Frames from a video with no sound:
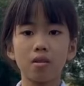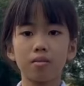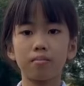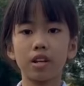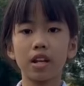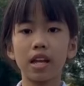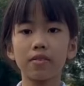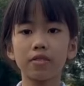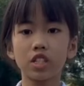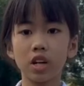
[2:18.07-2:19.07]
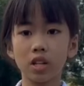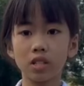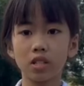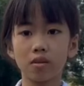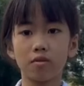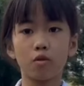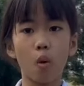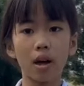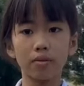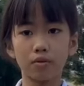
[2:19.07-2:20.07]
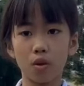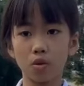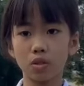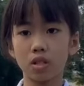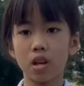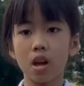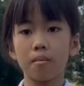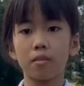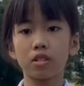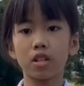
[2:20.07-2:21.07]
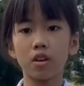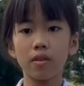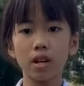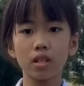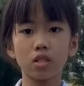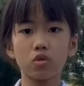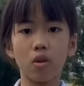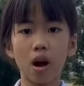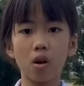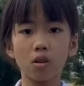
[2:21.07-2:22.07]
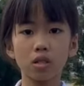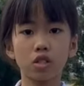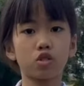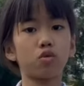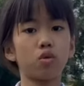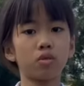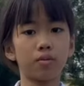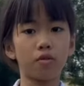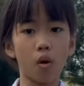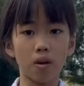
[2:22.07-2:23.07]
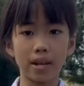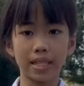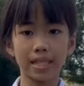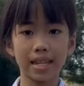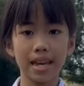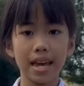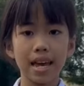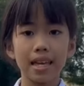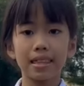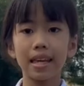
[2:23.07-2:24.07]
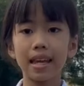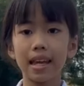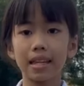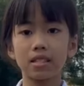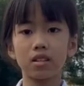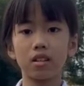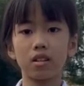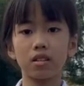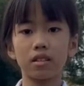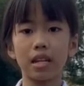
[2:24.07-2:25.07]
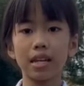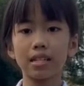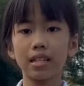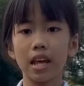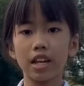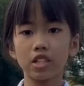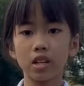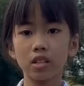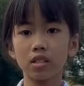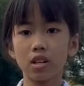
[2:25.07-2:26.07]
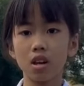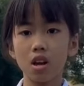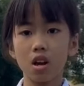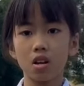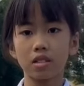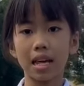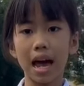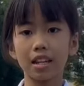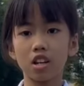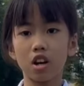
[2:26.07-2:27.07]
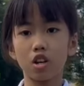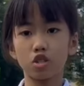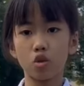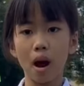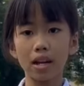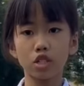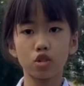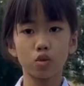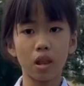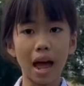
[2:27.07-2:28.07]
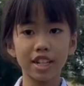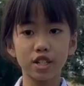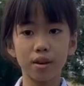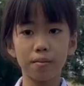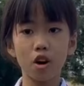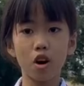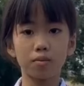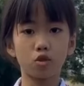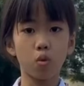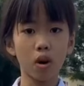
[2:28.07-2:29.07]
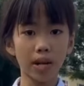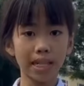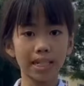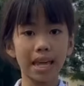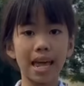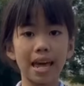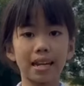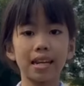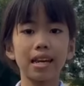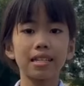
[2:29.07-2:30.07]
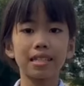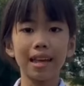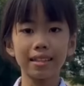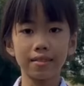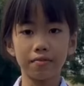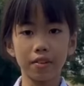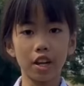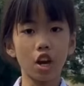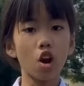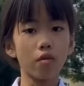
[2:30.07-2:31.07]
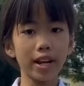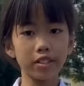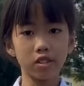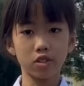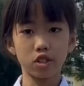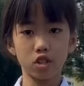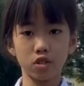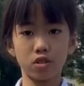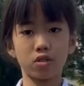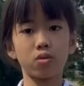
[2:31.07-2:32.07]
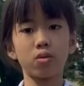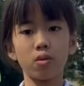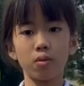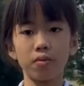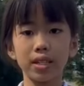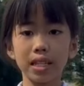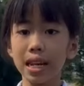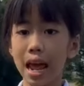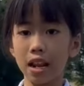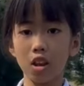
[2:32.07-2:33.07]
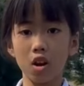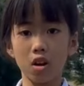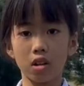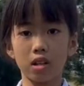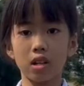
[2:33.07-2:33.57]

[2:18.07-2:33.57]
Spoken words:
magnificent waterfalls, materials, trails through the forest. This is a destination that attracts a large number of tourists and scientific researchers to visit and learn.